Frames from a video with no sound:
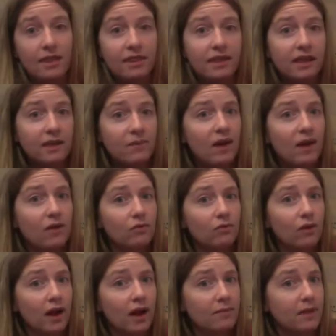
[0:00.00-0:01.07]
Think about our
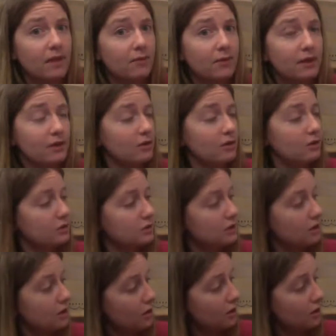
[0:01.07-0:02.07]
rhyme that we learned.